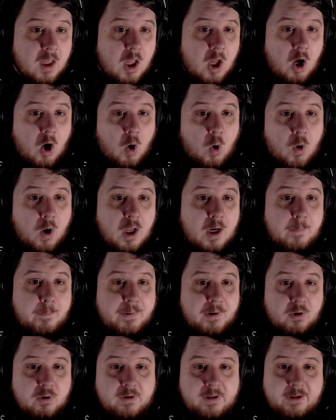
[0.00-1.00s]
On
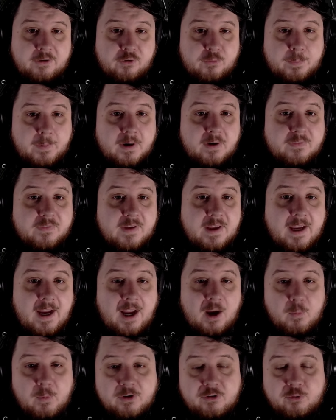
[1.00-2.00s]
Bill Clinton's birthday,
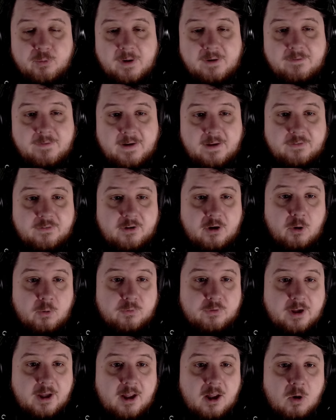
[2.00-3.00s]
I went to a fancy
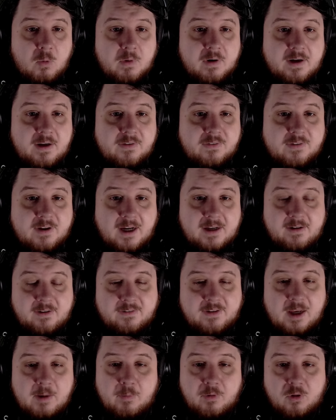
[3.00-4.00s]
hotel where he signed his
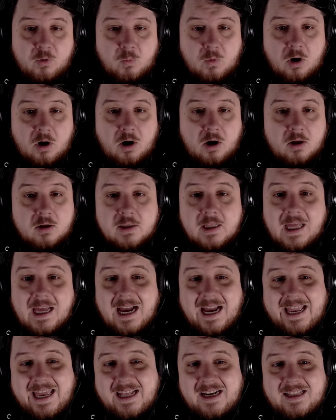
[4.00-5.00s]
name on the wall.
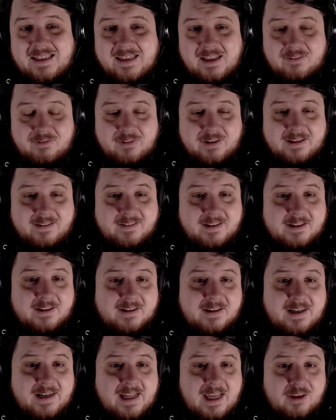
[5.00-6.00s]
I had a lovely dinner
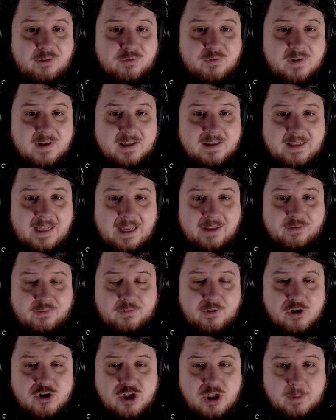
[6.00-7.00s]
and asked for a glass of
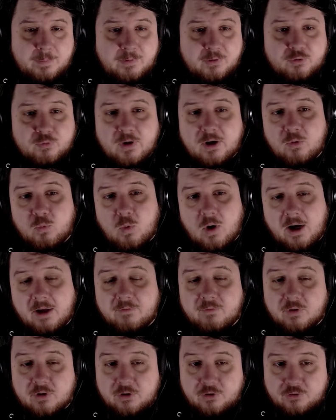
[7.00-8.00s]
their cheapest red wine
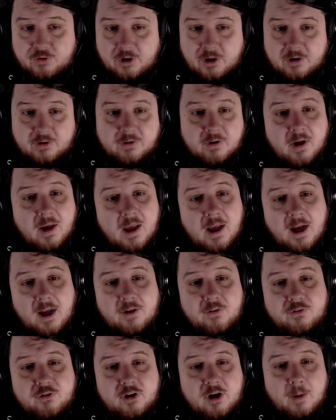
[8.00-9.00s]
for dessert. I
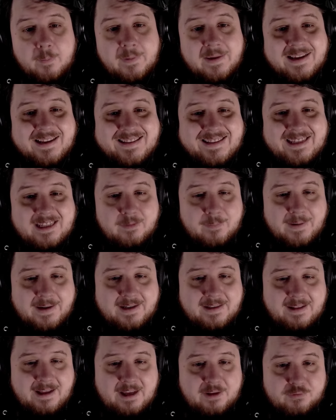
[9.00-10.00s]
stood up and clinked my
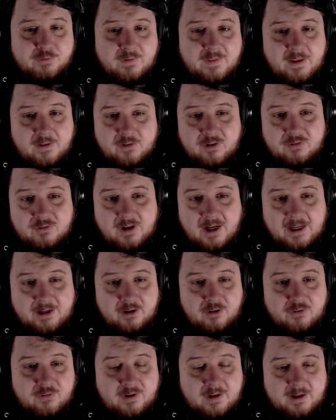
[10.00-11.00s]
glass for the other
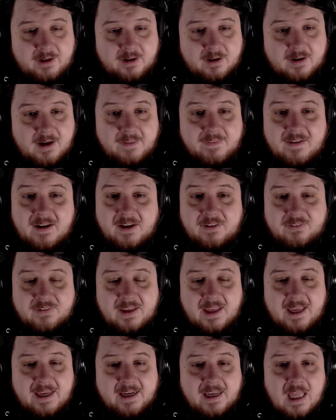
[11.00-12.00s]
diners to hear, and then I
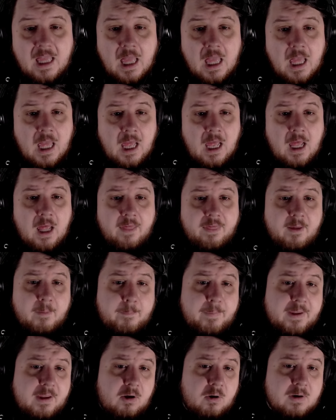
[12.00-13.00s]
sang the
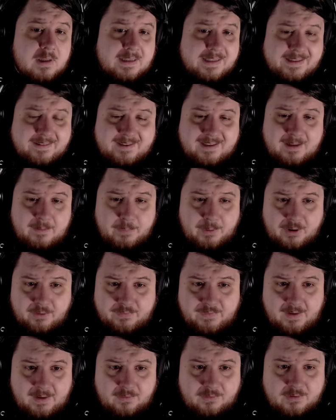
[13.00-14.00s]
Bill Clinton
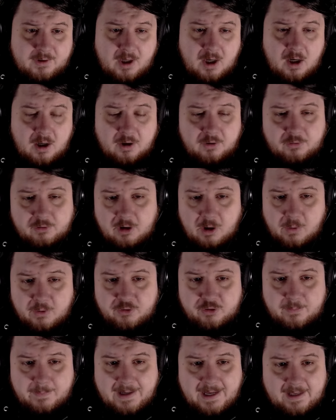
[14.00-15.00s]
birthday song, slow and
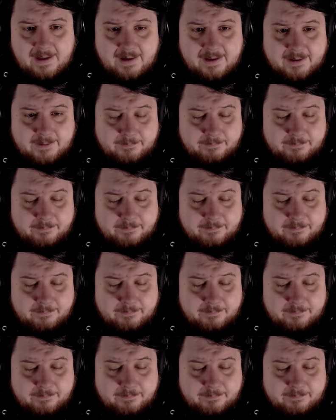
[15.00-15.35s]
dramatic.